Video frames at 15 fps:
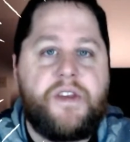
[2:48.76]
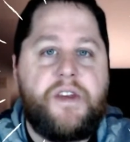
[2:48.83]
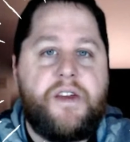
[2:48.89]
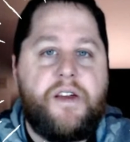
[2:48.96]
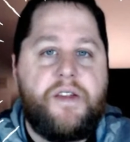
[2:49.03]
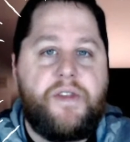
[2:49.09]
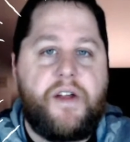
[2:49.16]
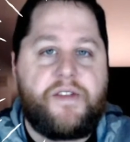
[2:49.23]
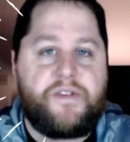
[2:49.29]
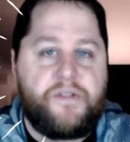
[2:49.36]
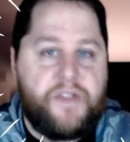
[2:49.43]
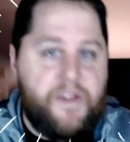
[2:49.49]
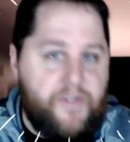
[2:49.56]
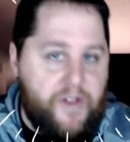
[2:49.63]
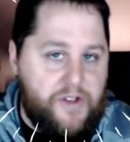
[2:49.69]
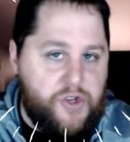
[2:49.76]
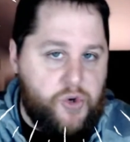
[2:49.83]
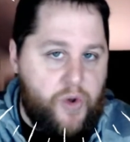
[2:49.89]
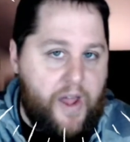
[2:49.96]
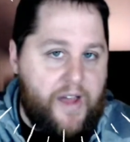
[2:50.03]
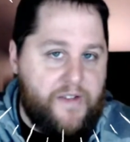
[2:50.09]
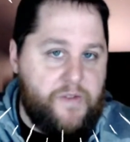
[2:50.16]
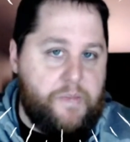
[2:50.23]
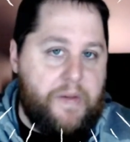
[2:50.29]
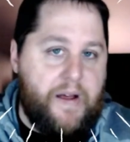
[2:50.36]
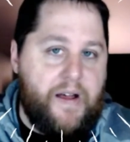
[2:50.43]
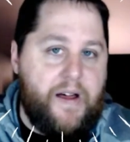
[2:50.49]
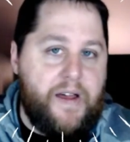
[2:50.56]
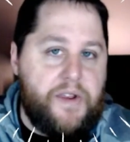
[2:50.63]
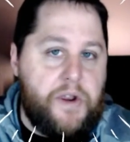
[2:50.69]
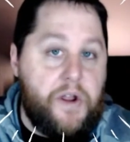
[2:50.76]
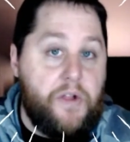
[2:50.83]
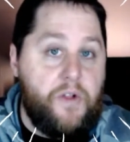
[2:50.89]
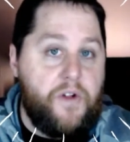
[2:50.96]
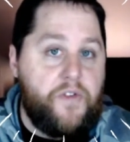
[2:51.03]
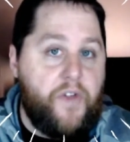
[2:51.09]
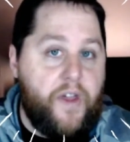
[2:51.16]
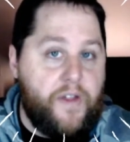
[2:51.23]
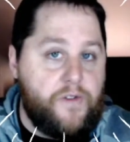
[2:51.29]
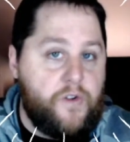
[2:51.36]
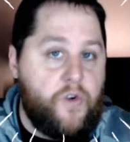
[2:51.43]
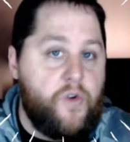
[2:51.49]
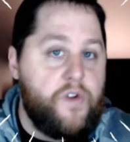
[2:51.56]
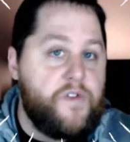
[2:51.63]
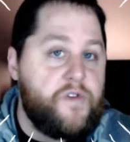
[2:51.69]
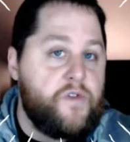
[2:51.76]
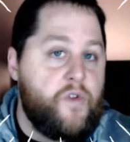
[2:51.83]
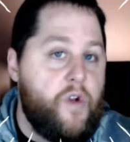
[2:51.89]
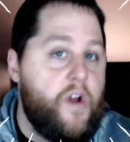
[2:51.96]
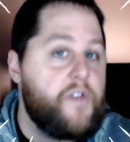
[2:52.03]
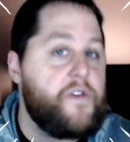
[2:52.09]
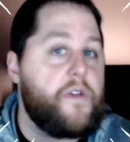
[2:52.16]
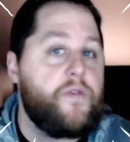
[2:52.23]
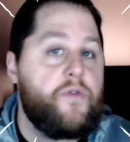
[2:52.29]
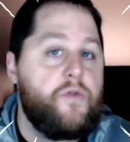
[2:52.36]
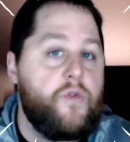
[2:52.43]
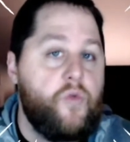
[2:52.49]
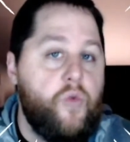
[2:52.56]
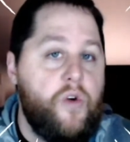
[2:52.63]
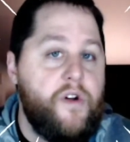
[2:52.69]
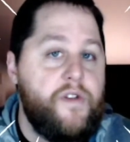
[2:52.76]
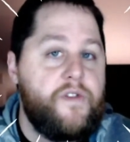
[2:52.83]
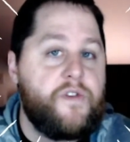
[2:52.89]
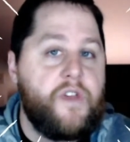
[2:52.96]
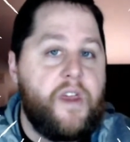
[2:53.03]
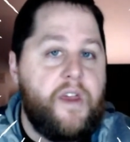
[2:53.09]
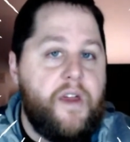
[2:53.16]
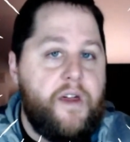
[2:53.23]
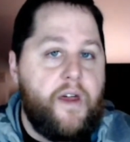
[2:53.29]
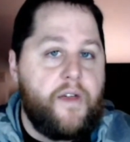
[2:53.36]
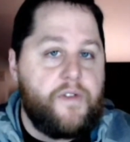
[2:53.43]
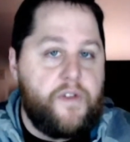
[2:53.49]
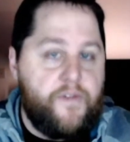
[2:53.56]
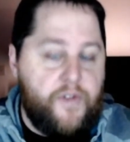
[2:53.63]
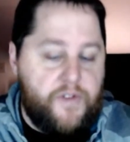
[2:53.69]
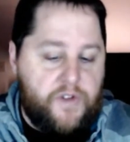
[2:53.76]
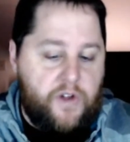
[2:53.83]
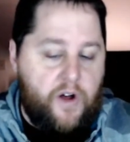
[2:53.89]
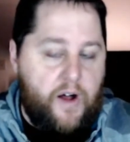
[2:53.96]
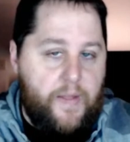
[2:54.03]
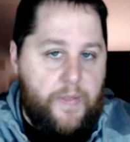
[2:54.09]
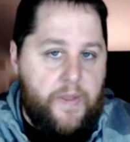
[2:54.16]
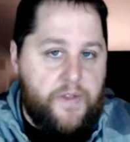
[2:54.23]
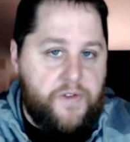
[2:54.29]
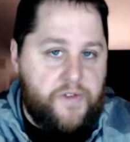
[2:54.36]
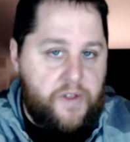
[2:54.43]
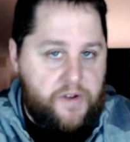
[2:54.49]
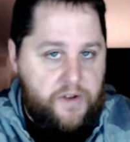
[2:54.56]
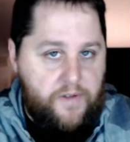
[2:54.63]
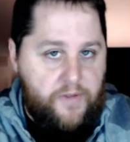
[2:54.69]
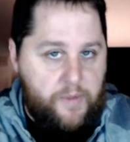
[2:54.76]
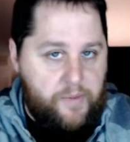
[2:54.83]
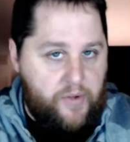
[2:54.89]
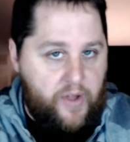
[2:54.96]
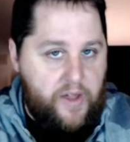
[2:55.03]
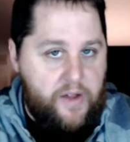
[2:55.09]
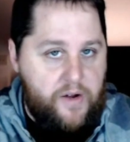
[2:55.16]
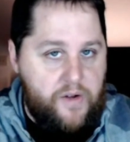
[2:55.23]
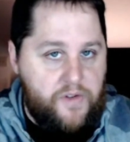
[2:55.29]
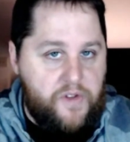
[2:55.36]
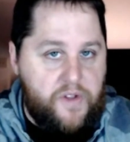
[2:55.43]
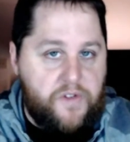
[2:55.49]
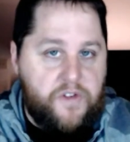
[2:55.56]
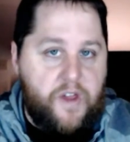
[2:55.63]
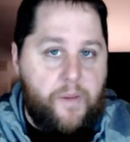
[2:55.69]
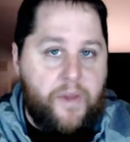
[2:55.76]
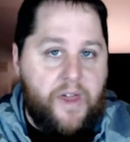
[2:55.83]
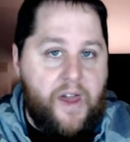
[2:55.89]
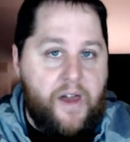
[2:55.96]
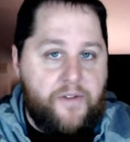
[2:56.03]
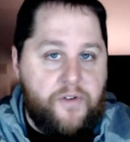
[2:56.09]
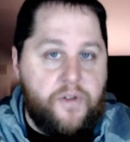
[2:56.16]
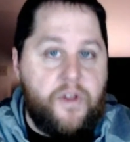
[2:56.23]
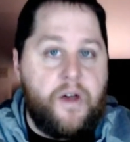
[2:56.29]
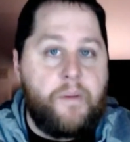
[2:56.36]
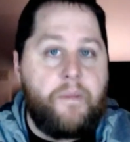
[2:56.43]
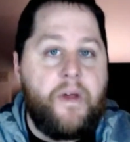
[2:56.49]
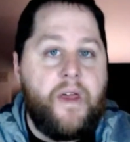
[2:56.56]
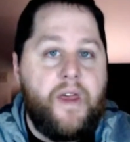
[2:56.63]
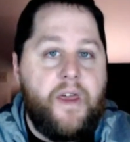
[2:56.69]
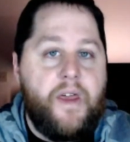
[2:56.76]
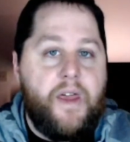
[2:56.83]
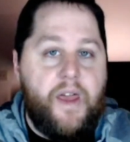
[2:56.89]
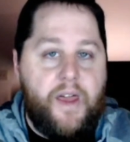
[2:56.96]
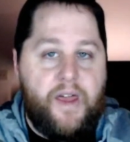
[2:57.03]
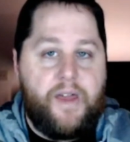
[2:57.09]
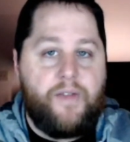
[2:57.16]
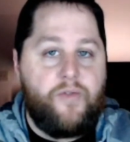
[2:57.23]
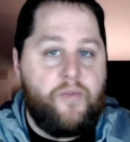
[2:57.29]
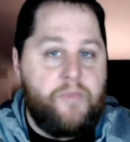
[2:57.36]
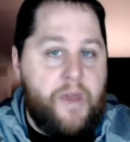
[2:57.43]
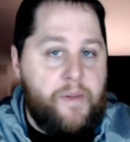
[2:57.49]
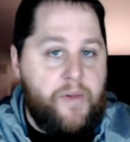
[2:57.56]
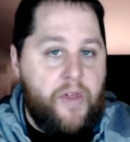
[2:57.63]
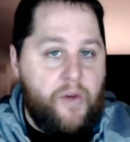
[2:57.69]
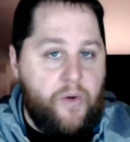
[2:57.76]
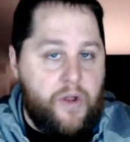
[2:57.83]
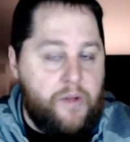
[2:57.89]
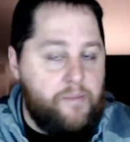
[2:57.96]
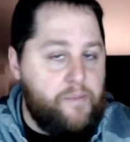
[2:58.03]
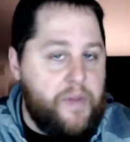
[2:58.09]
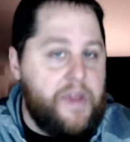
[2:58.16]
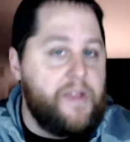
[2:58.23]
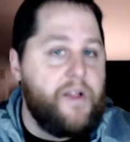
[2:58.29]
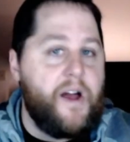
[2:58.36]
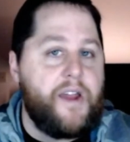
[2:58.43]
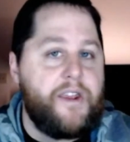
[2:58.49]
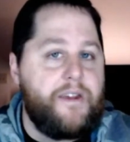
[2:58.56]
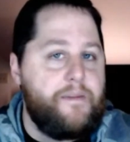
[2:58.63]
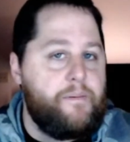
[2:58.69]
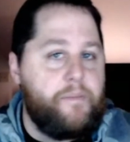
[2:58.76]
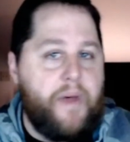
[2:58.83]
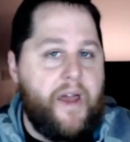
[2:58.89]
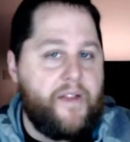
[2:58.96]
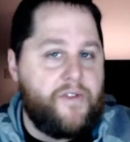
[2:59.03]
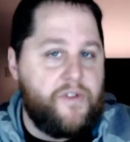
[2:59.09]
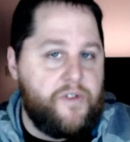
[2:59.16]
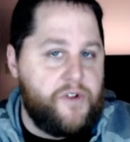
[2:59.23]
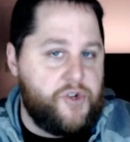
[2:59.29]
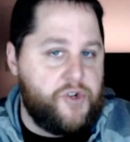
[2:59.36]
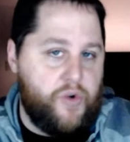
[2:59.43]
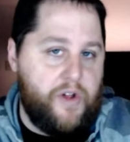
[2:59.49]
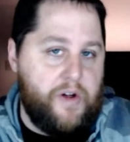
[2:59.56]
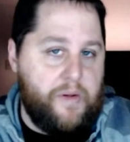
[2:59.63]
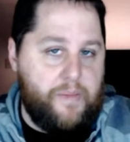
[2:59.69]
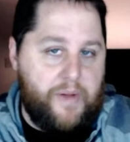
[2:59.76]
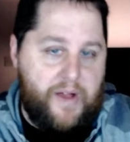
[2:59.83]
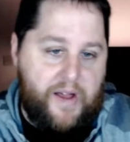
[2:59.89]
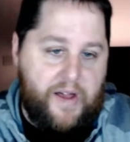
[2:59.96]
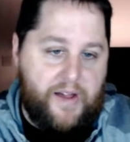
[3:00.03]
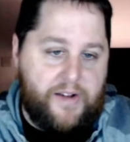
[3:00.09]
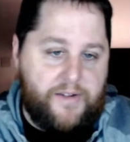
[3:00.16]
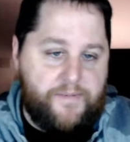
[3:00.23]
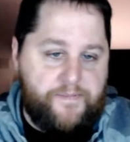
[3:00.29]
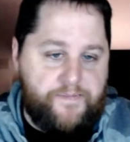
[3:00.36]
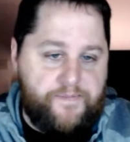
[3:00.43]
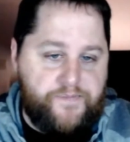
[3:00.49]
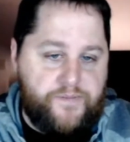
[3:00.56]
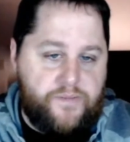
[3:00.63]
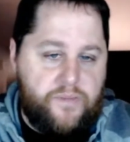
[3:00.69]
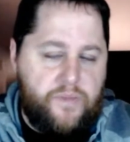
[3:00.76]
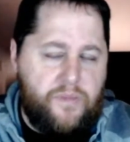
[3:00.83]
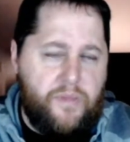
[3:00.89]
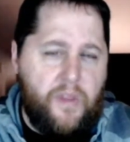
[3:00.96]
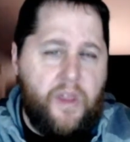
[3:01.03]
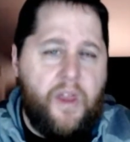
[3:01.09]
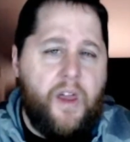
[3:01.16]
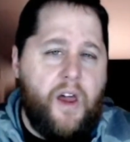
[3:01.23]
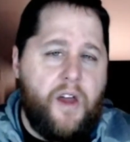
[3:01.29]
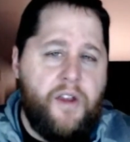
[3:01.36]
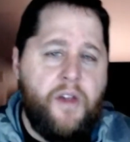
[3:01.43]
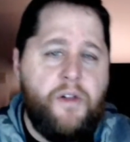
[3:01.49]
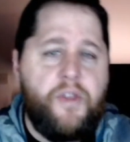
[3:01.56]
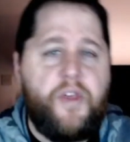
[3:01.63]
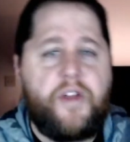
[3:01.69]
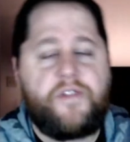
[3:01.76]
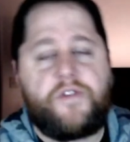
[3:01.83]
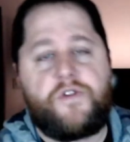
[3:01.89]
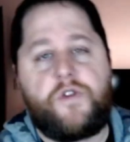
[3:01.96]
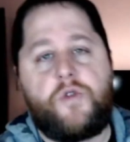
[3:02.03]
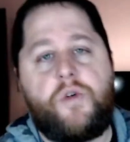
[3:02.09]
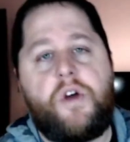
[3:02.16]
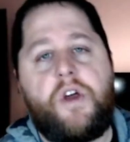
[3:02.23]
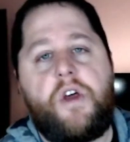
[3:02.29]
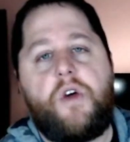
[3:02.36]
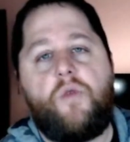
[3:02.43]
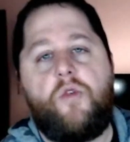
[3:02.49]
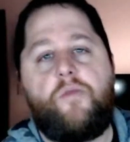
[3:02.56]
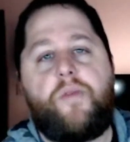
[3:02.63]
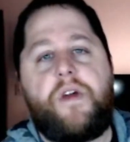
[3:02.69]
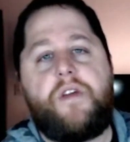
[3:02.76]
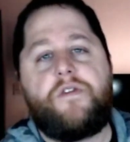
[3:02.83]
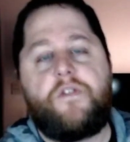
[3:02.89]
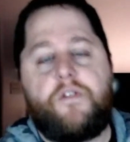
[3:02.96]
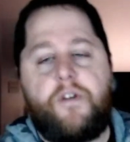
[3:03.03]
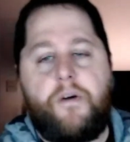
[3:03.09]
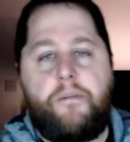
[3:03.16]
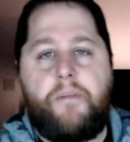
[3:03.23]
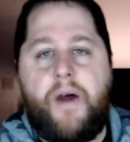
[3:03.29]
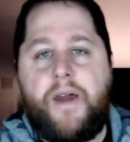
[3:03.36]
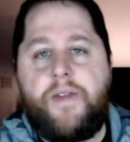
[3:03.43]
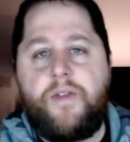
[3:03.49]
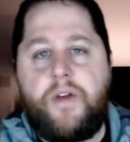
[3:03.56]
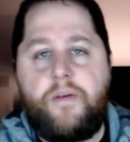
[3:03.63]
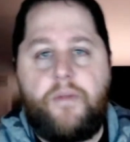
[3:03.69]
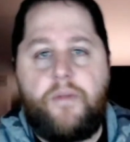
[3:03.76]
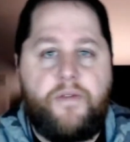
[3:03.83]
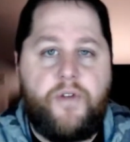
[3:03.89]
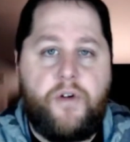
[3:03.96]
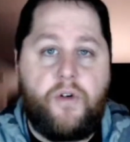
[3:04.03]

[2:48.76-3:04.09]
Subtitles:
that's leaving tracks behind and it looks like it's crisscrossing through the woods as if it's caught the scent of the players and it's coming after them, and maybe they want to beeline it back to the trail behind. Another thing to do would be to remind them of their